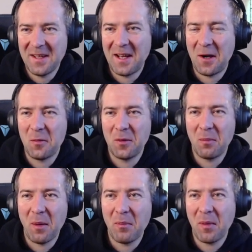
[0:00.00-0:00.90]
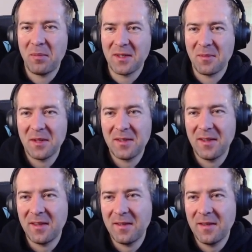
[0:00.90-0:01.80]
hope the bump up is a
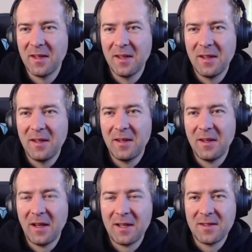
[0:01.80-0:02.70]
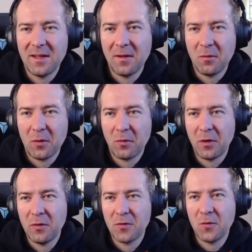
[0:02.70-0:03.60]
bit less than what we're
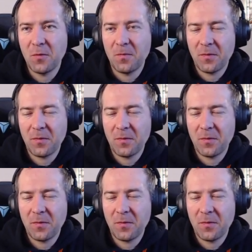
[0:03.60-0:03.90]
used to